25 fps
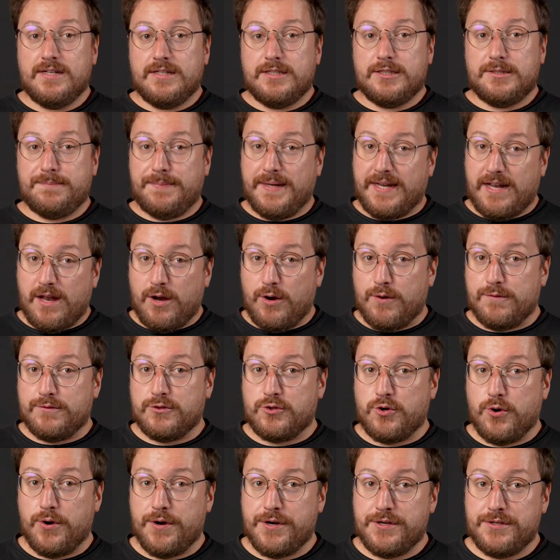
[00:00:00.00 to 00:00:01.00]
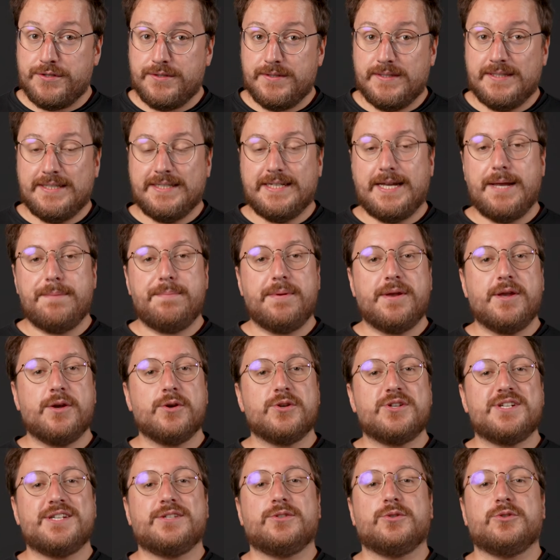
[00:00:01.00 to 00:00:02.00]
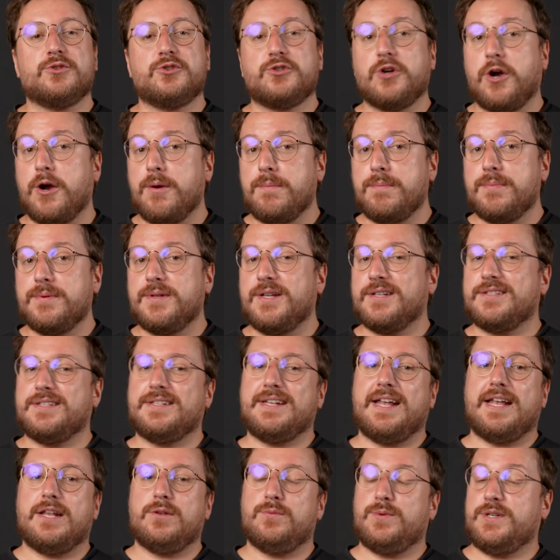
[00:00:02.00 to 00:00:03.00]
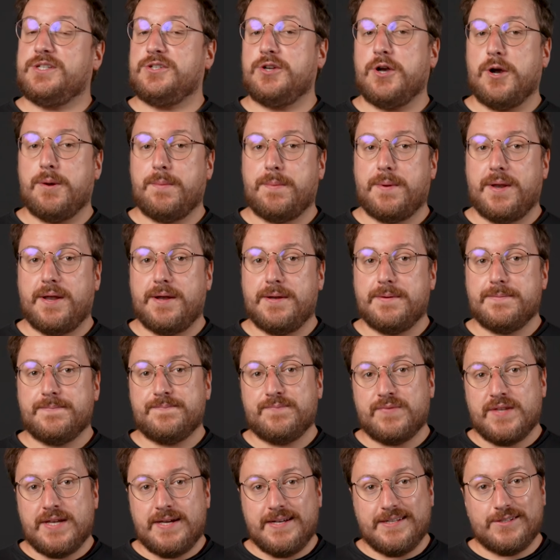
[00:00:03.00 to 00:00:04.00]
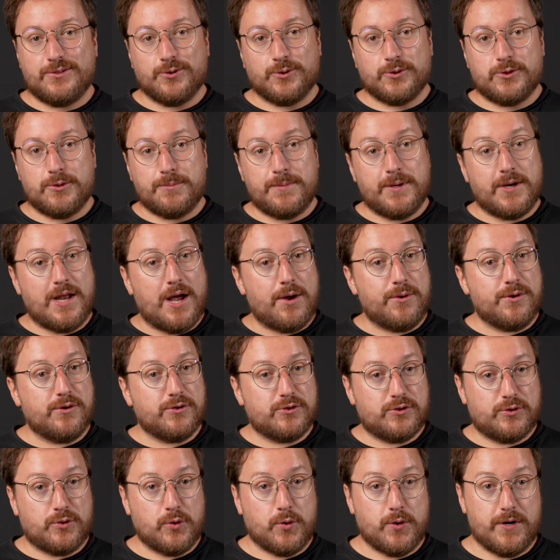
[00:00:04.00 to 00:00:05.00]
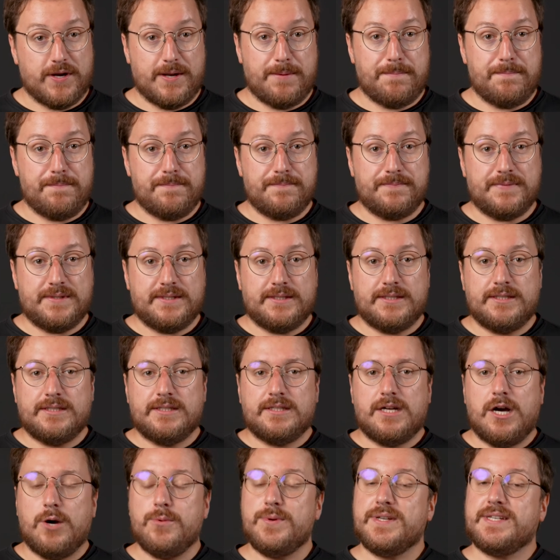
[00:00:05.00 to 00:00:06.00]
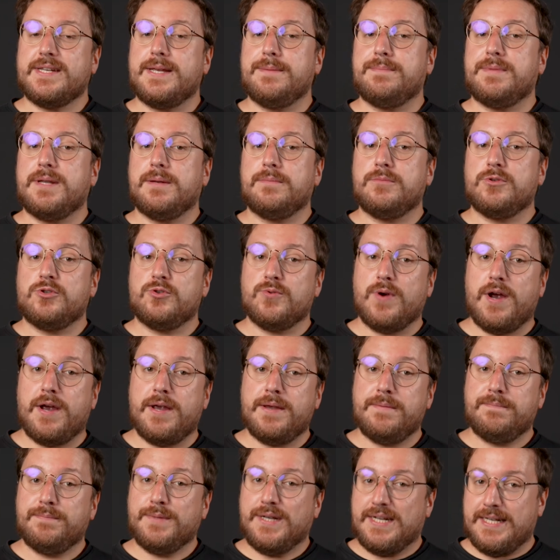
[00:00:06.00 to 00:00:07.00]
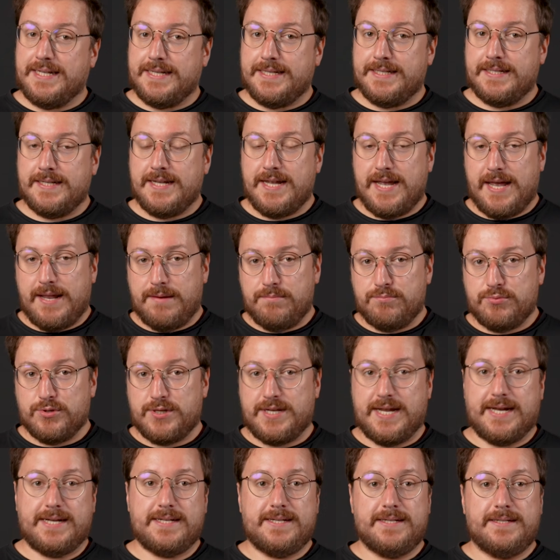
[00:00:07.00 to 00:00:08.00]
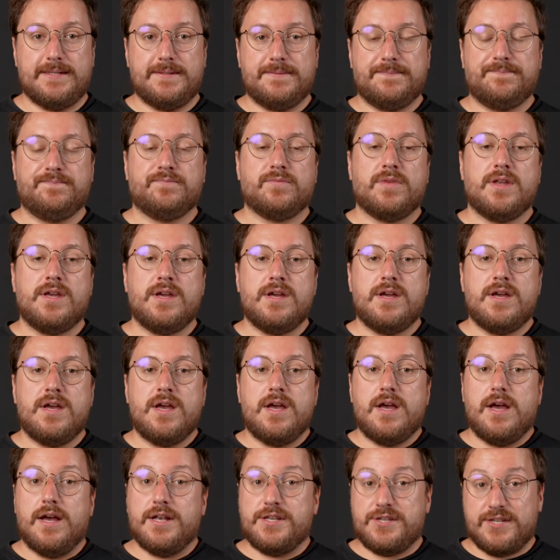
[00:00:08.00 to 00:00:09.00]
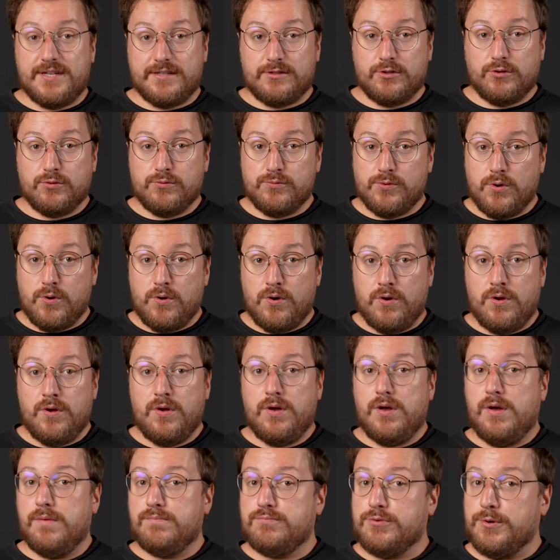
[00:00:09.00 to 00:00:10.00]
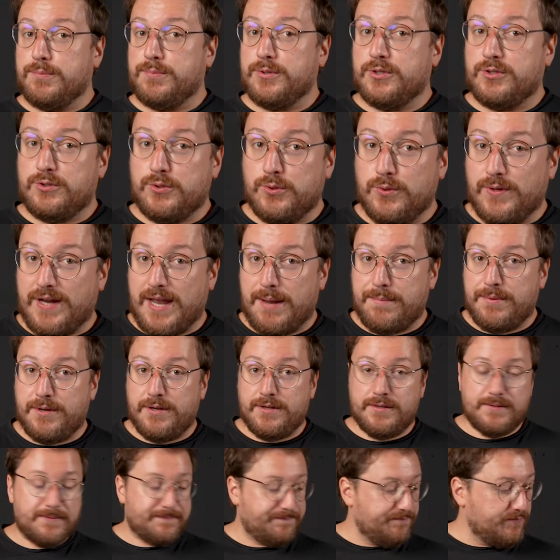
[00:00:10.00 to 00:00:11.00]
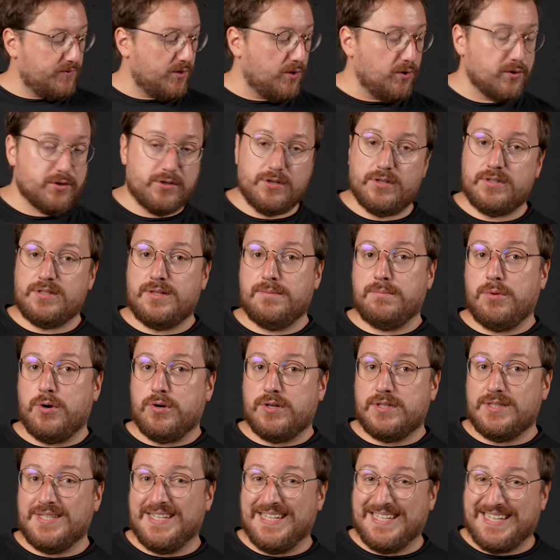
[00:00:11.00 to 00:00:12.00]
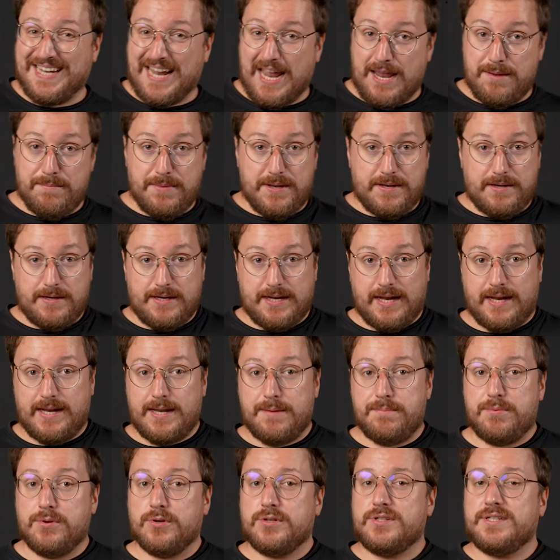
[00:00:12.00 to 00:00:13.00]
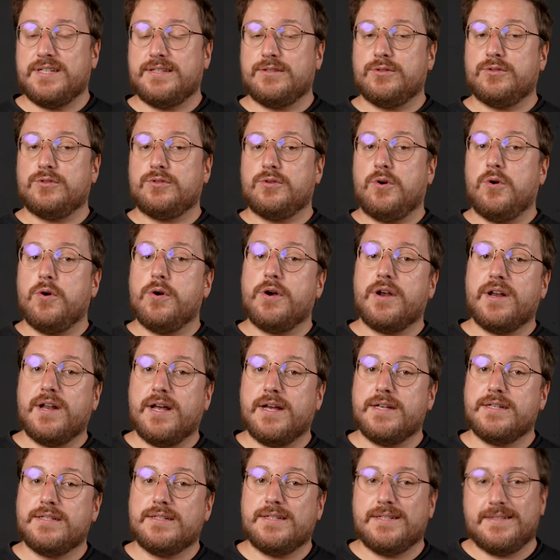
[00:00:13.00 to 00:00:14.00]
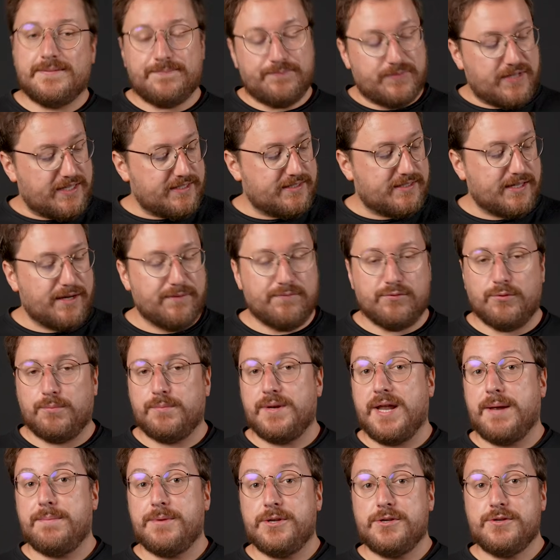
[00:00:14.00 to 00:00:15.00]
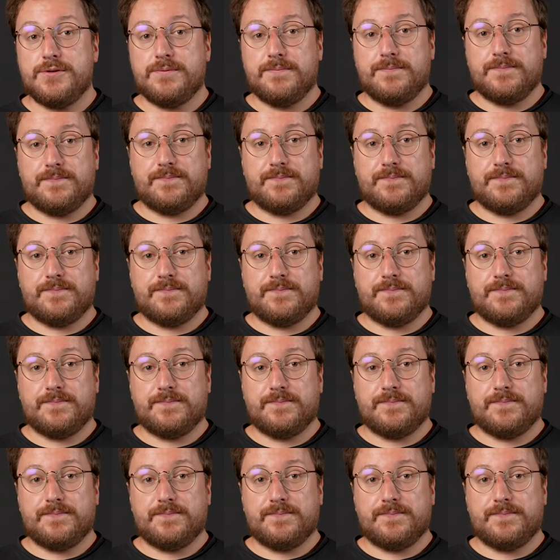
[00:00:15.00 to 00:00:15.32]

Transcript: Speaking of storage, keeping your chisels sharp doesn't end with sharpening. It's also about how you store them. Always keep them dry, clean and protected. A chisel roll, a proper tool cabinet, or just the box it came in can keep your chisels organized and safe from damage.